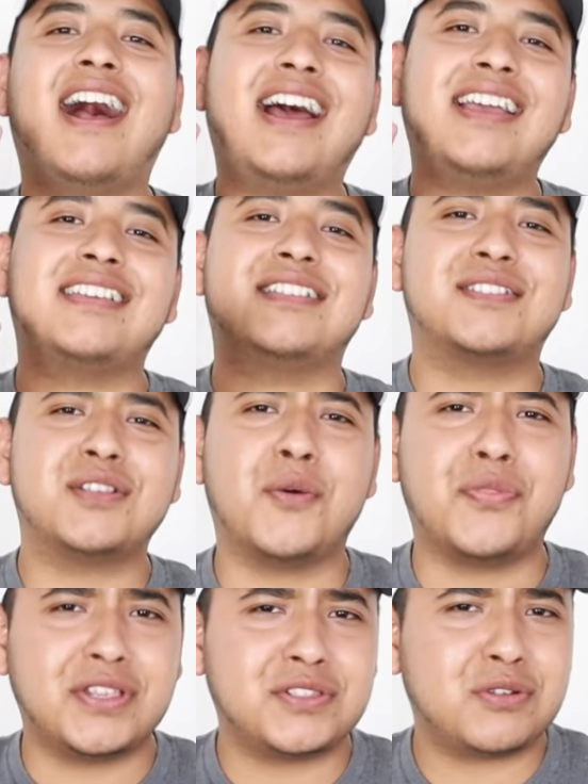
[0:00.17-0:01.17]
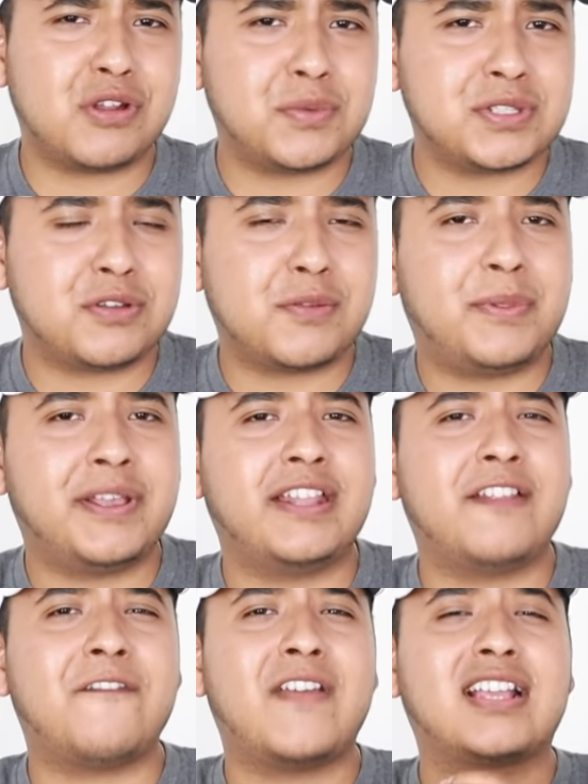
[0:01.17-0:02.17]
Hi, so things don't always go to
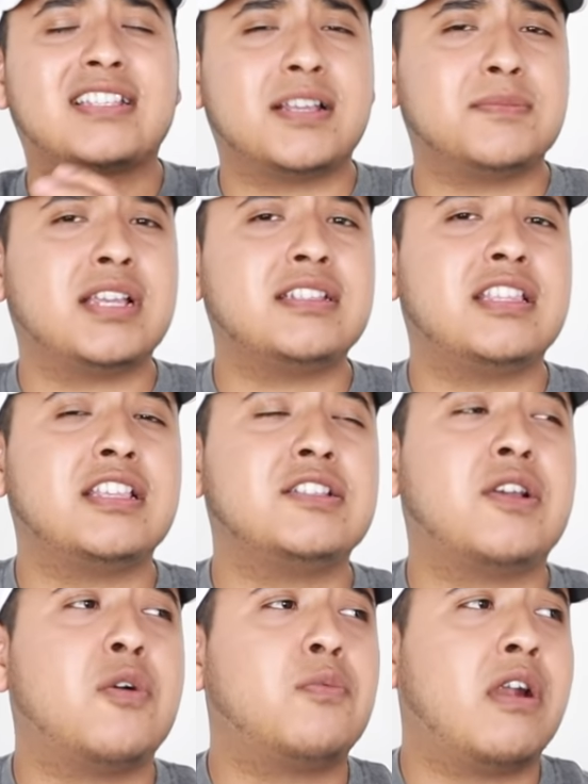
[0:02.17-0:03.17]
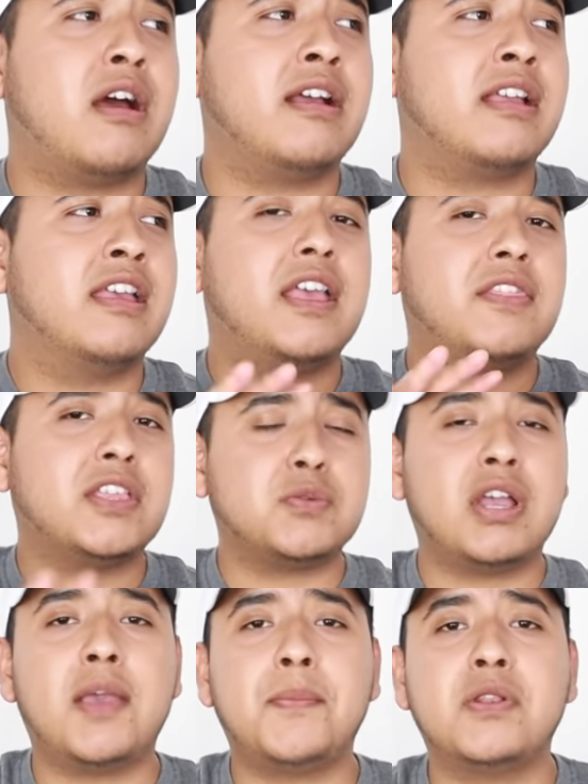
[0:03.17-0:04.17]
plan. In fact, sometimes things go wrong, and that's
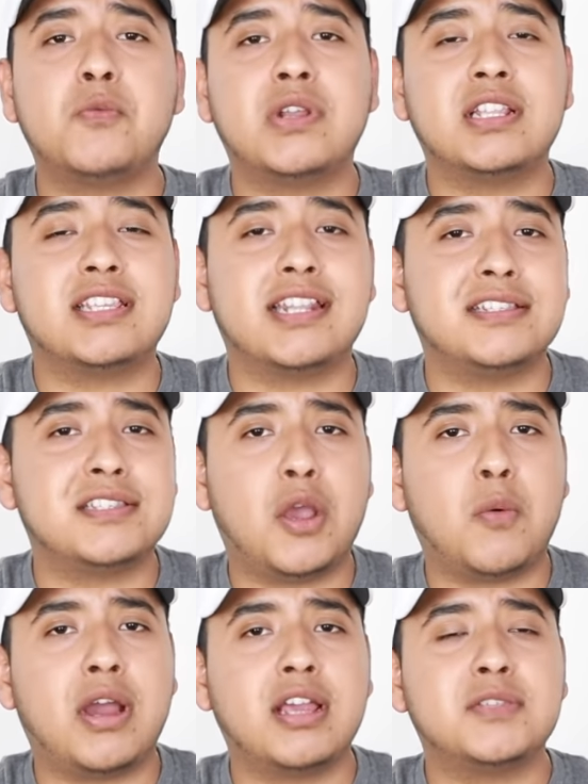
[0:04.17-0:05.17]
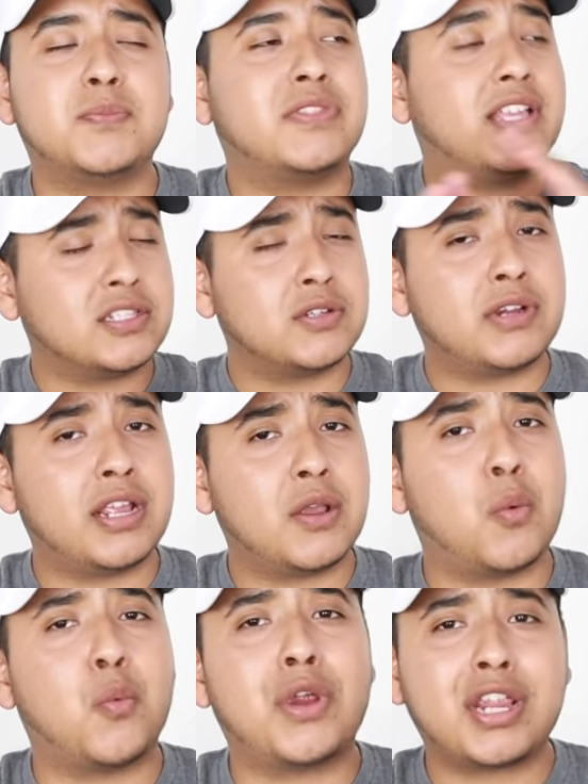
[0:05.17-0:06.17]
what happened in one of today's D I Ys, but that's all
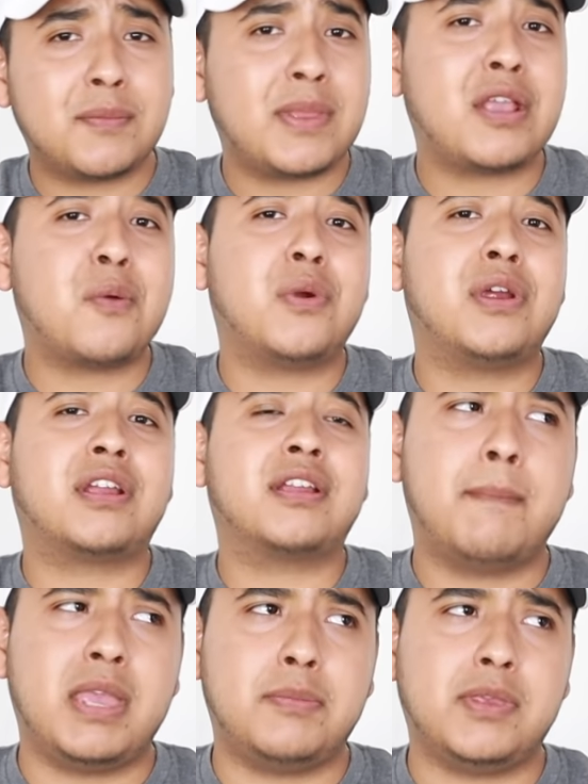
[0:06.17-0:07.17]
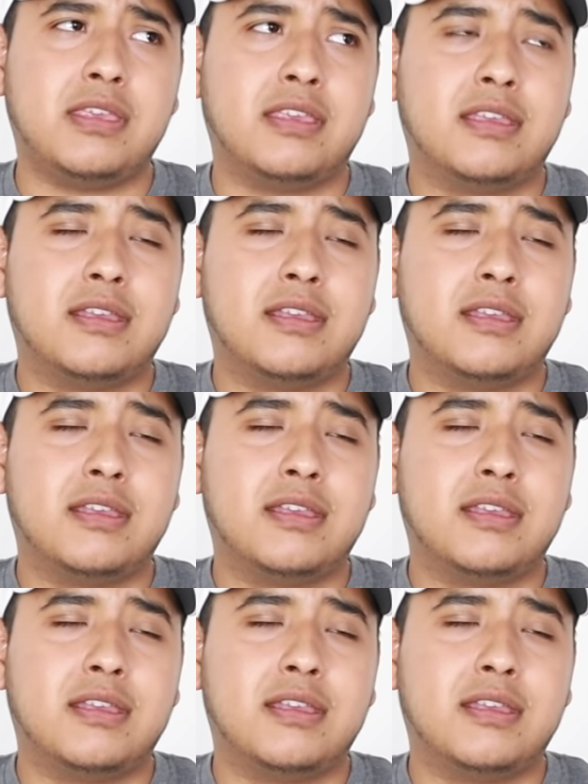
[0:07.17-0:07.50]
right. We're gonna make it work, maybe.